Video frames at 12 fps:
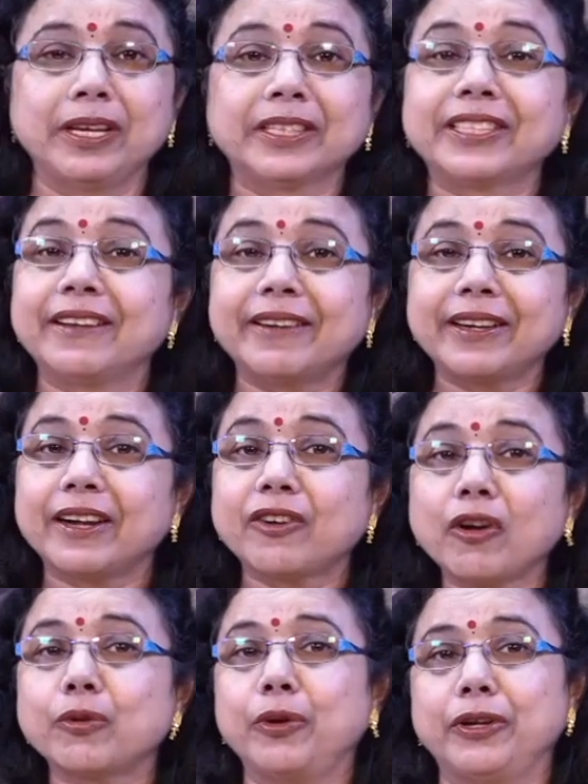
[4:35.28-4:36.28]
Children are
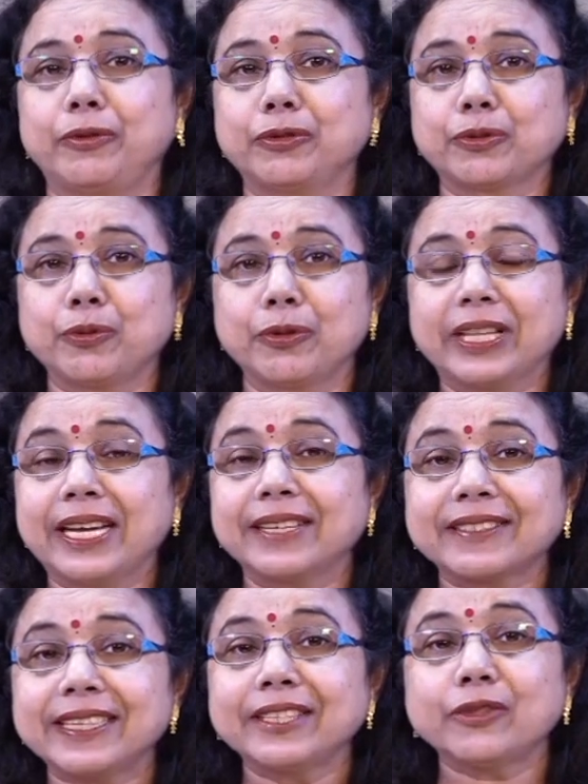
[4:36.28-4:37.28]
not going to school. They are
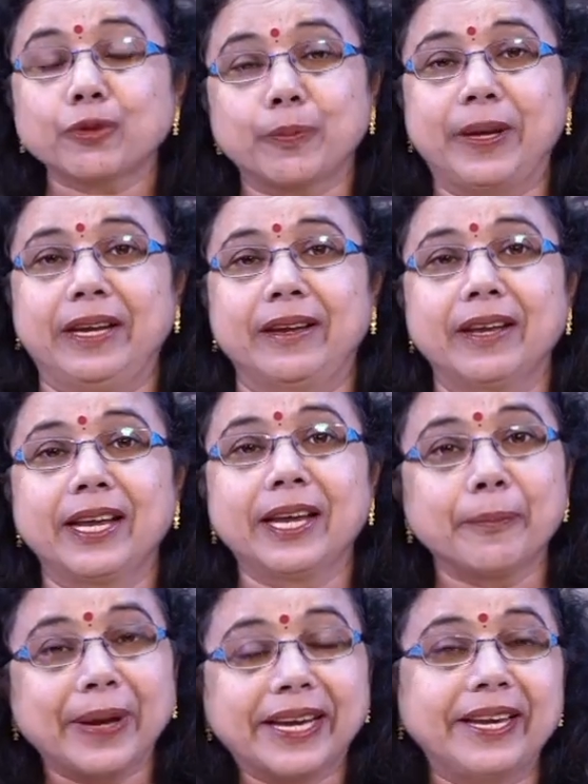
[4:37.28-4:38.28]
seen to be
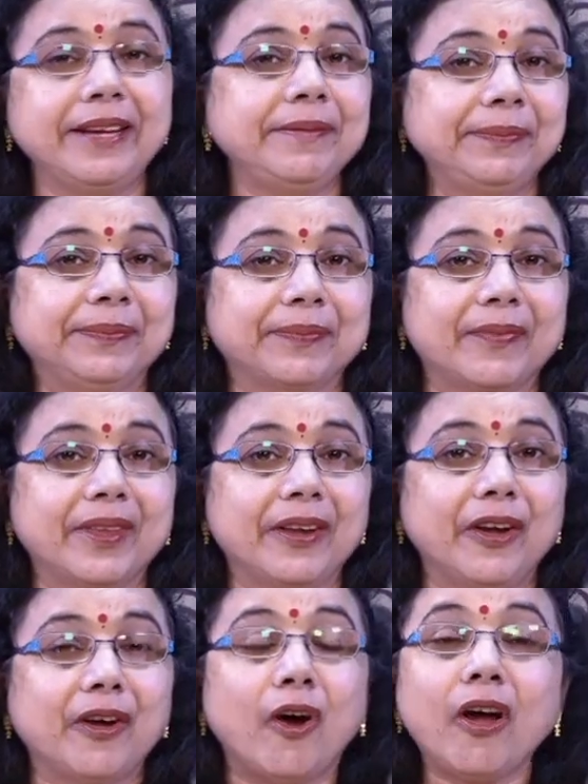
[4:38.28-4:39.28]
begging
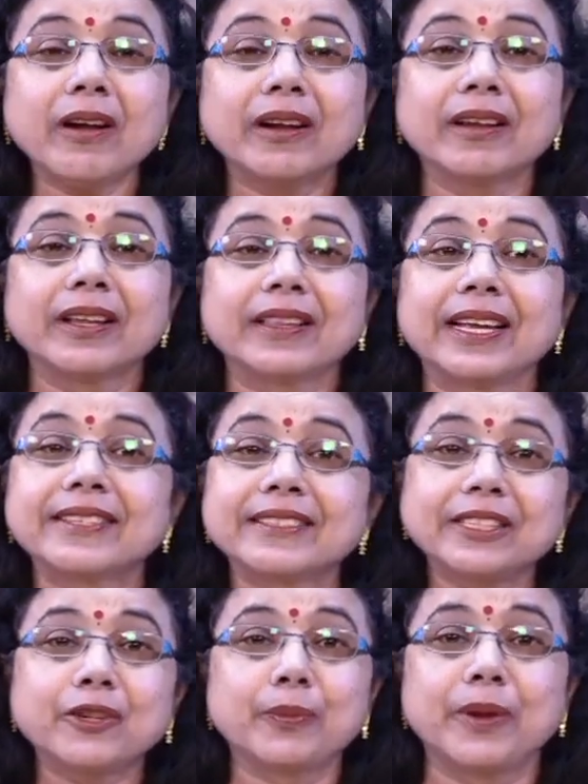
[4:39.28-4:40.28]
or they are
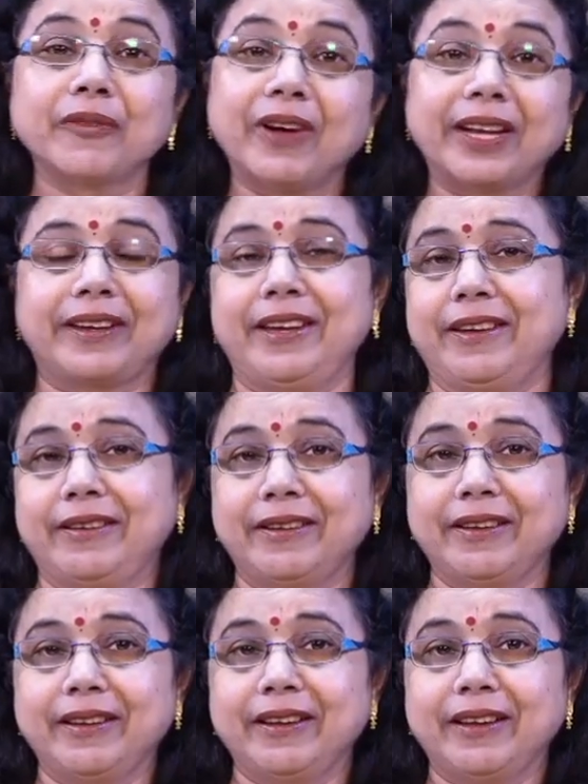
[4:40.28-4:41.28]
seen to be working
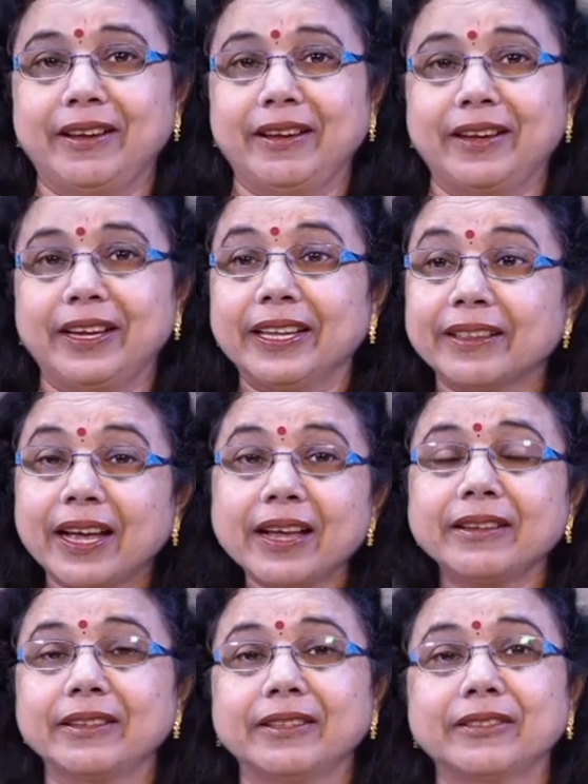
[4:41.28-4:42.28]
in the
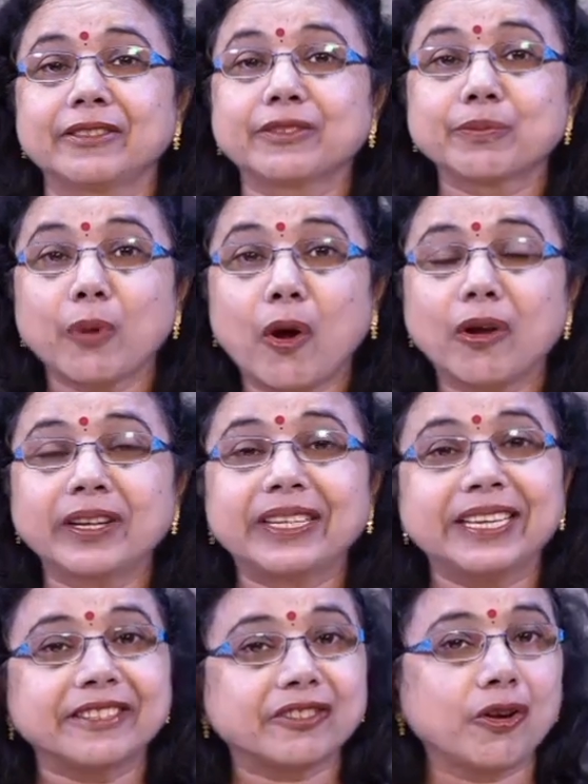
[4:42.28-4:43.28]
small
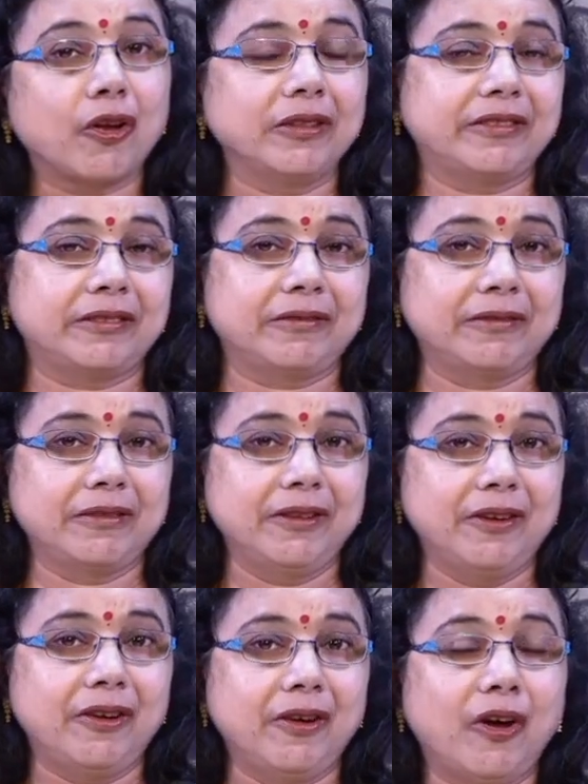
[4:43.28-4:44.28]
tea stalls
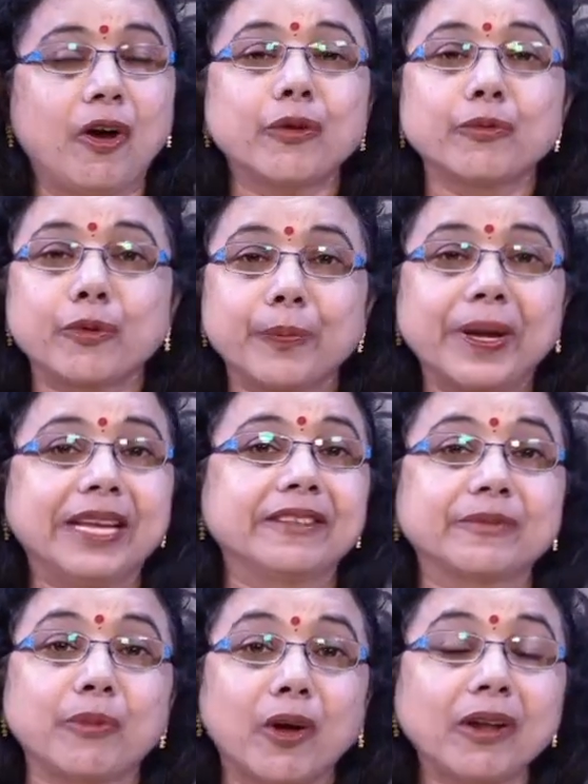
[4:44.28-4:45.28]
or would be in
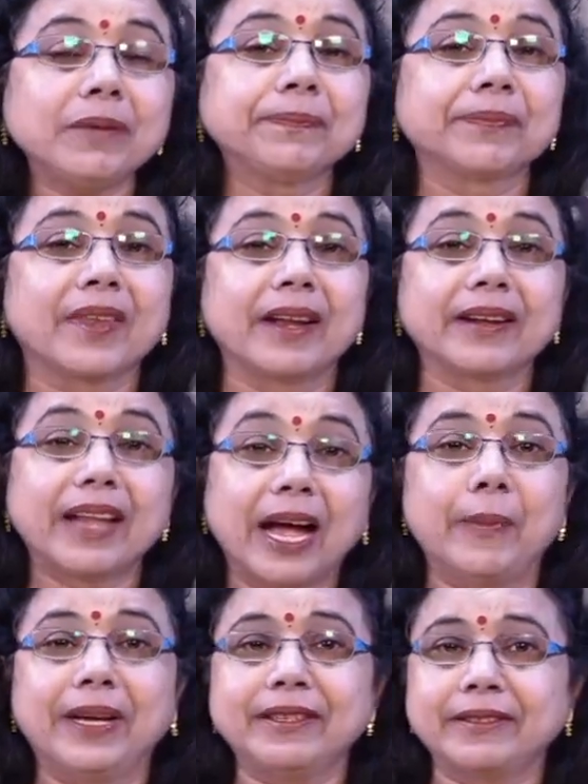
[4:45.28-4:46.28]
small
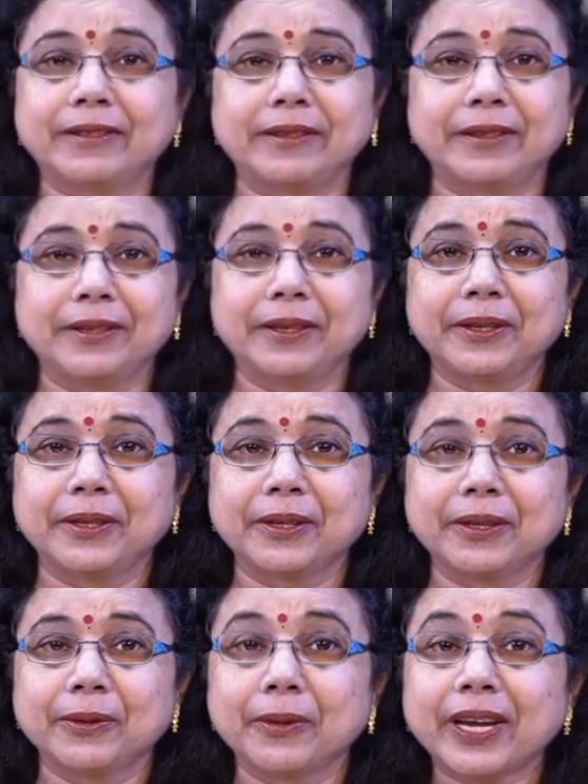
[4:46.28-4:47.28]
dhabas.
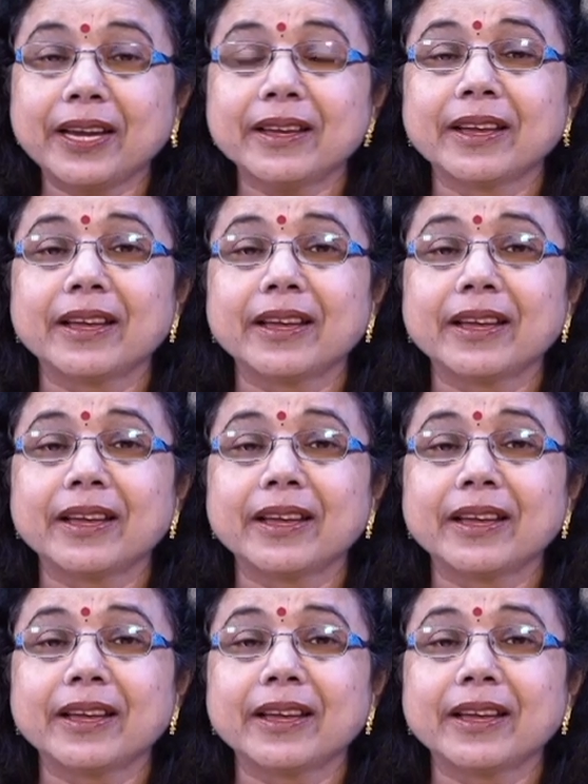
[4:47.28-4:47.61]
Okay.